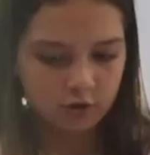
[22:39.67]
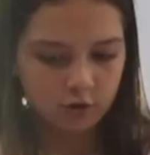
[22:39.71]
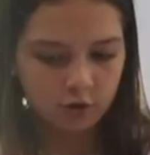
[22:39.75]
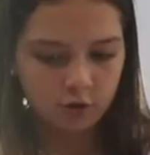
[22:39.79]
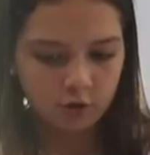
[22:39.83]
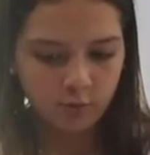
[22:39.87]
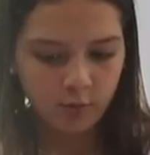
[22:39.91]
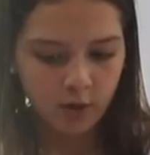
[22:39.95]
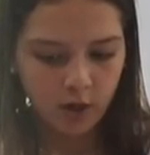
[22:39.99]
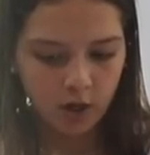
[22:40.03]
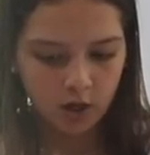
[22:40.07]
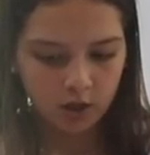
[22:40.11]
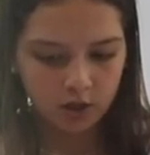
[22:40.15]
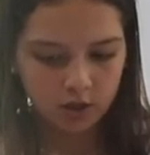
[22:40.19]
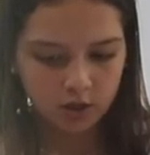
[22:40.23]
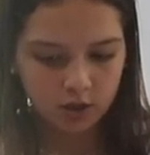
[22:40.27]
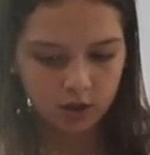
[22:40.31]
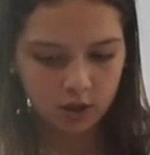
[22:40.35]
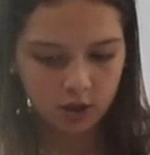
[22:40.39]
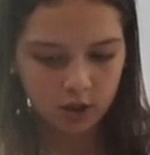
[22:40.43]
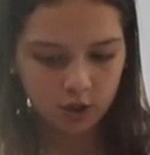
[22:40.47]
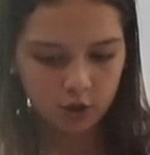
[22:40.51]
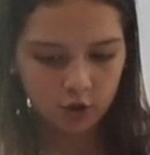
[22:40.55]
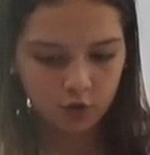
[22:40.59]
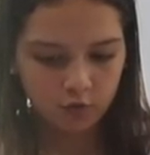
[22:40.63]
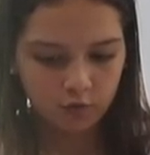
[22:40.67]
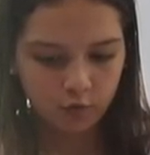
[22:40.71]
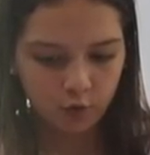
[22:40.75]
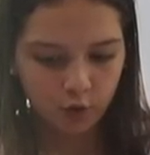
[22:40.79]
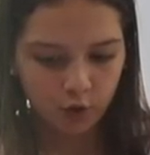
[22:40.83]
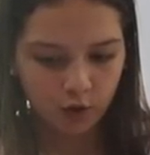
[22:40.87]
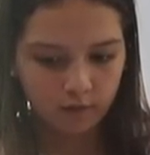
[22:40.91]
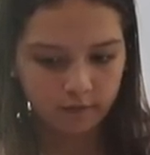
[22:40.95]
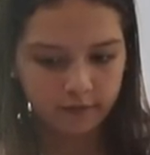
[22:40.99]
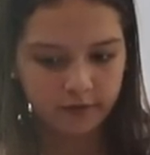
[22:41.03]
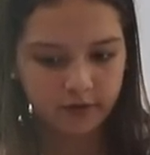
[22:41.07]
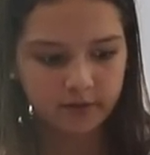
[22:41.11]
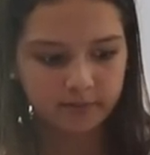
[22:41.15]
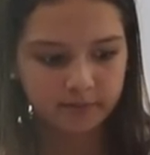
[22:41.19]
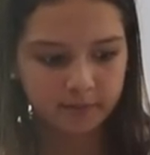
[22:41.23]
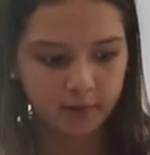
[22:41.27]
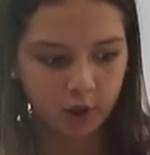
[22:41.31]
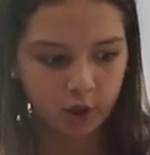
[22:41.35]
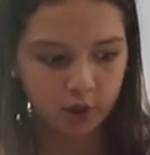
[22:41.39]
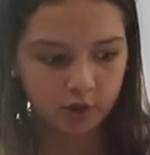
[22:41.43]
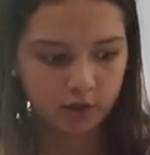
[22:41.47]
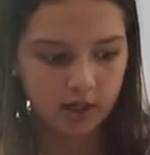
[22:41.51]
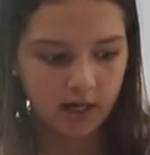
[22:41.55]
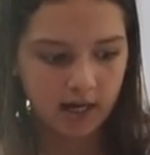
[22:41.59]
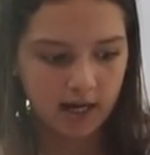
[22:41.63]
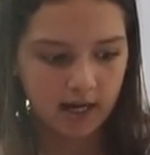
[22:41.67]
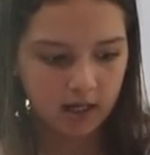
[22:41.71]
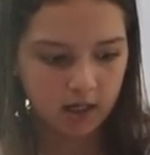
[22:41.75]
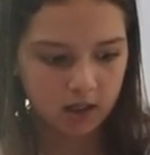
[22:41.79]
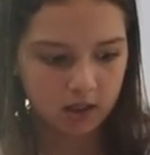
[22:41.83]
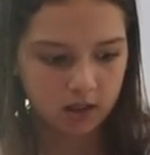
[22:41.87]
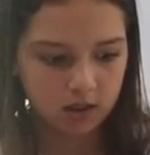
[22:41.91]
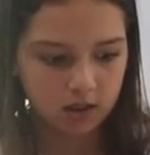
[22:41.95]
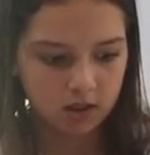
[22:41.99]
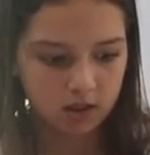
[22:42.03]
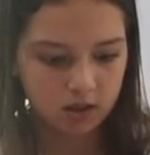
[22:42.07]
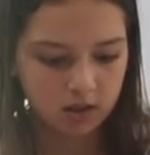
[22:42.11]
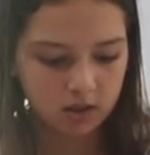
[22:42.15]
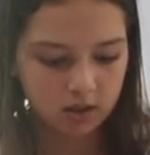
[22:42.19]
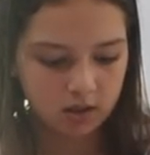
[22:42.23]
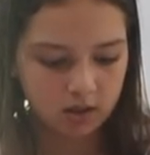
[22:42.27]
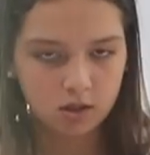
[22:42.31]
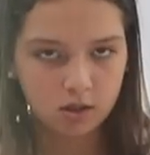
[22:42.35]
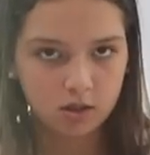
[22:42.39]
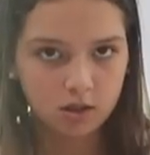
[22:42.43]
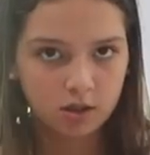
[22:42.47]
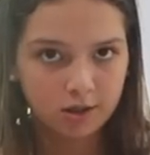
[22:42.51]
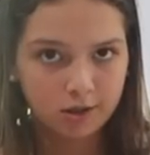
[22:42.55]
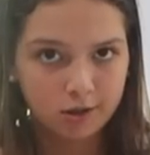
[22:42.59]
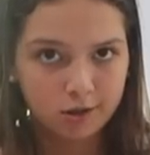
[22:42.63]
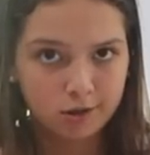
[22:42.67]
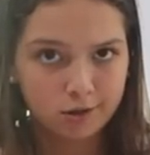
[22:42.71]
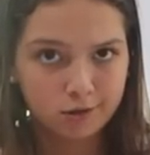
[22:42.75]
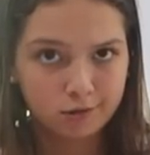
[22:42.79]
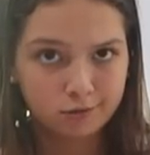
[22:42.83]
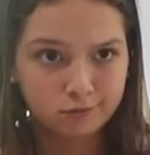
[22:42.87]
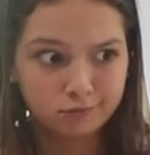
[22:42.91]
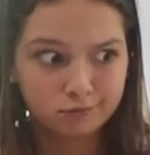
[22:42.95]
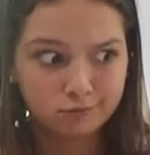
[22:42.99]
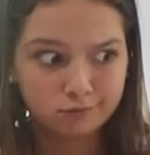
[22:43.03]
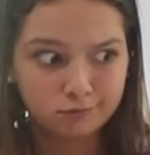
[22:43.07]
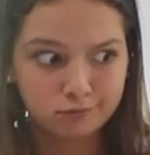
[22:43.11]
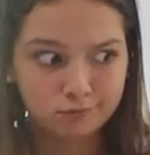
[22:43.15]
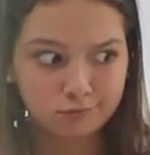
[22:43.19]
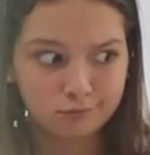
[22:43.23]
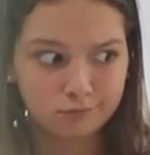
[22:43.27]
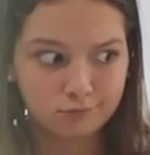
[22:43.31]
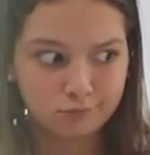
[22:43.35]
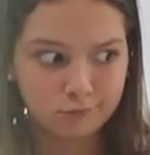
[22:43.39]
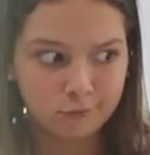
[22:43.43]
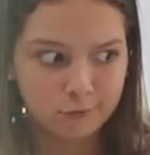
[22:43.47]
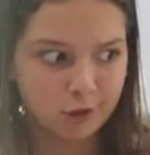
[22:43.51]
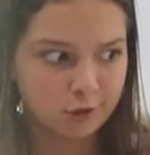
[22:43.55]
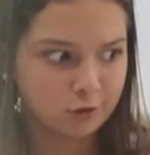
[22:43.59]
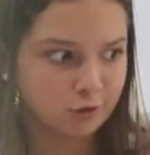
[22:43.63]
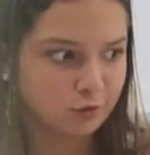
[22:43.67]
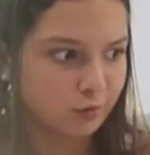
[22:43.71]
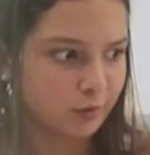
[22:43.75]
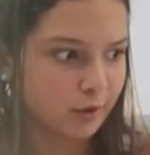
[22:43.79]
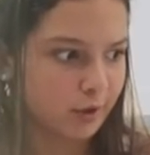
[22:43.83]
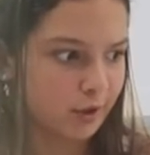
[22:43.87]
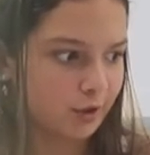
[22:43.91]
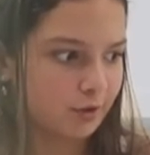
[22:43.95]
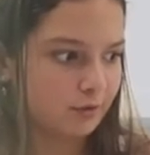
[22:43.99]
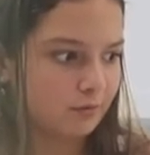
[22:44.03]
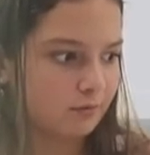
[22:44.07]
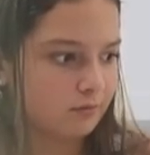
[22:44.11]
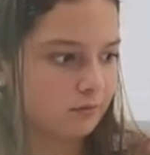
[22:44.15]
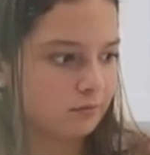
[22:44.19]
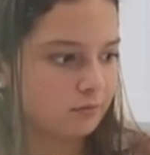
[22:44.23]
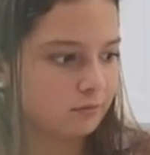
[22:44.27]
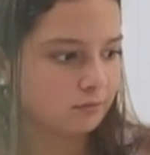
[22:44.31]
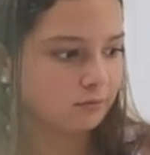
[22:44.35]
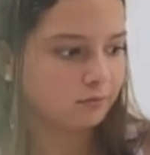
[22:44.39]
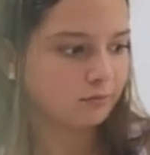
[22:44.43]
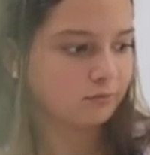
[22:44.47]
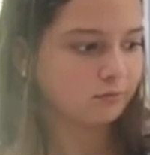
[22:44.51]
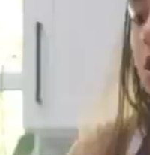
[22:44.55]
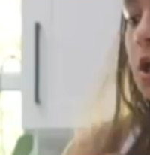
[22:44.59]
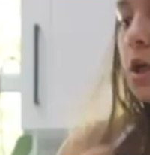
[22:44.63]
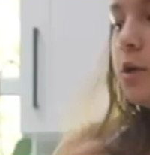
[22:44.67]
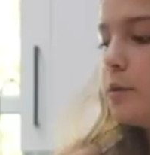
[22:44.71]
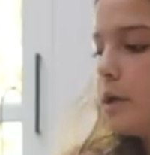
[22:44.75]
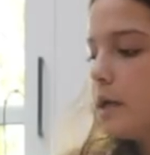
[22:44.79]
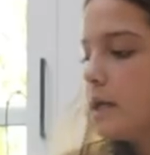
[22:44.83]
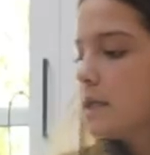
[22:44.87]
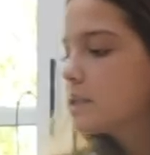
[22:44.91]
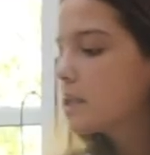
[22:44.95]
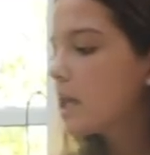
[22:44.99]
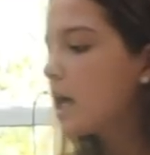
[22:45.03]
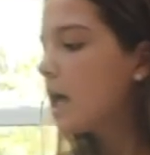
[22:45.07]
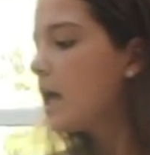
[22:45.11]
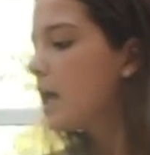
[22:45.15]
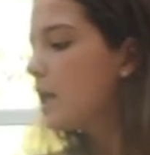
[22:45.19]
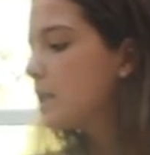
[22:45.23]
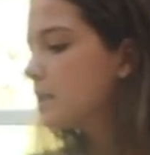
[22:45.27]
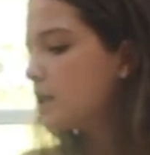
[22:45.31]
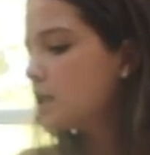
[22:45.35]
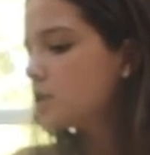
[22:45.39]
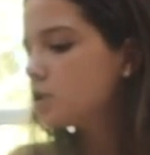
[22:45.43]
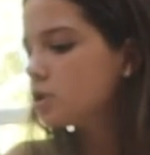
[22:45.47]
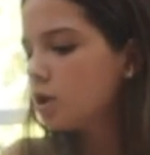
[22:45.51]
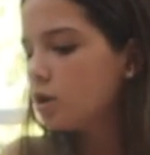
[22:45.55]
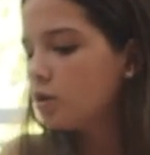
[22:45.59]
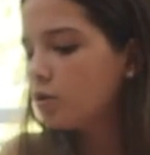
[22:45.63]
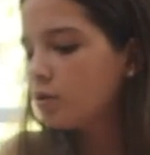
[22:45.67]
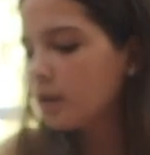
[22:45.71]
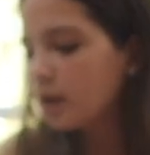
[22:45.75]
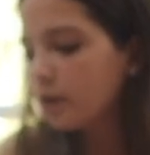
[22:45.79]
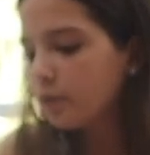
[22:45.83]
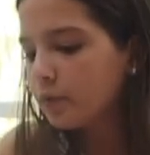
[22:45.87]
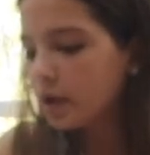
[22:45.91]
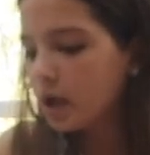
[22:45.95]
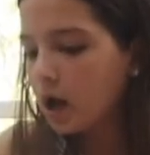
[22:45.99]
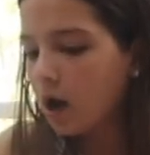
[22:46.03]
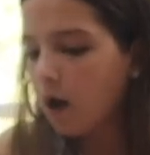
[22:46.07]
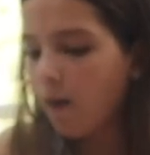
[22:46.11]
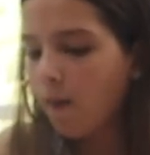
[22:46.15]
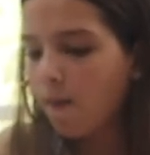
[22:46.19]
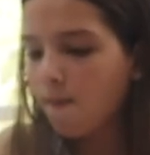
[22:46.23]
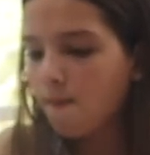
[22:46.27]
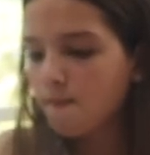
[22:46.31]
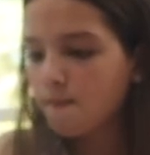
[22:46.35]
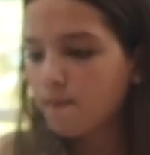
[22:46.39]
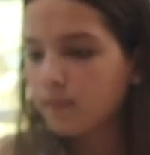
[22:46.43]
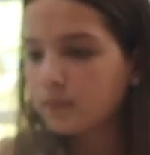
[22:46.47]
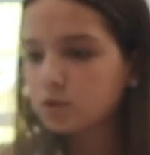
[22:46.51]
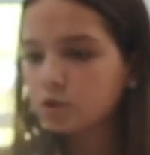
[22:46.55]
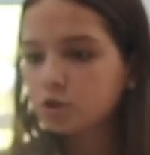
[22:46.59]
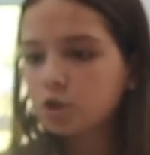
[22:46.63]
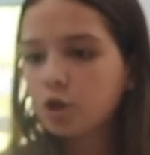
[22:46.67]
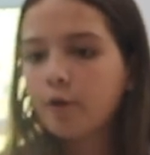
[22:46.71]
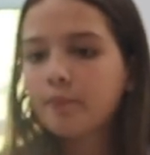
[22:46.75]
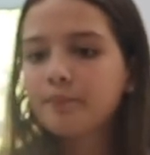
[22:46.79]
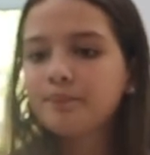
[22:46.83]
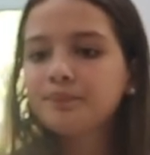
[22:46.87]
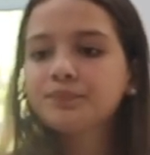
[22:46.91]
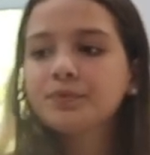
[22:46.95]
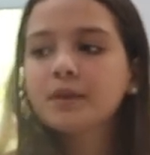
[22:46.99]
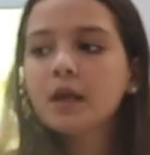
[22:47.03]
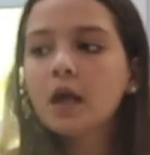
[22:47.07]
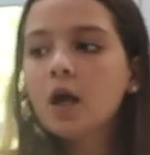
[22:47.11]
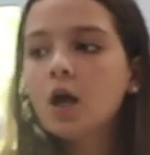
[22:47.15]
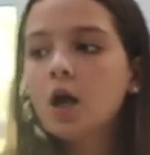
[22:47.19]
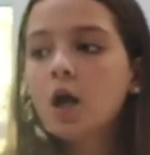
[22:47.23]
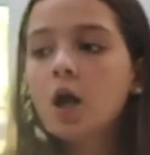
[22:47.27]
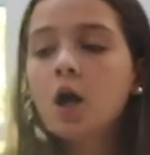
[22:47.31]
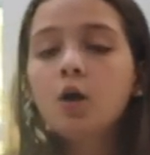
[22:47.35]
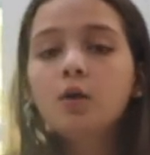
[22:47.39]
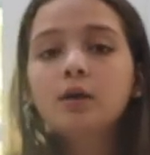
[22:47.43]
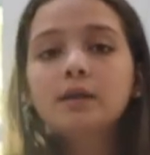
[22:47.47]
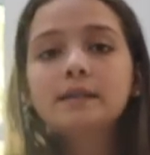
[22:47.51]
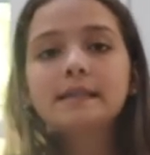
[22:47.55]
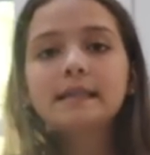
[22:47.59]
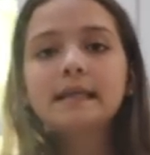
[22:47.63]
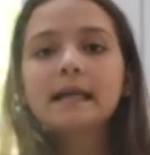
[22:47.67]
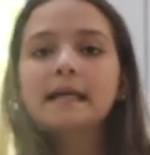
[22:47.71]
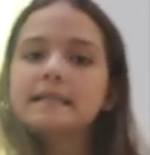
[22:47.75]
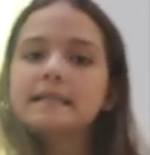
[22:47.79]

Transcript: 2 boxes full of smart rags. That's weird. Anyways, that's all that we got. So, I'll see you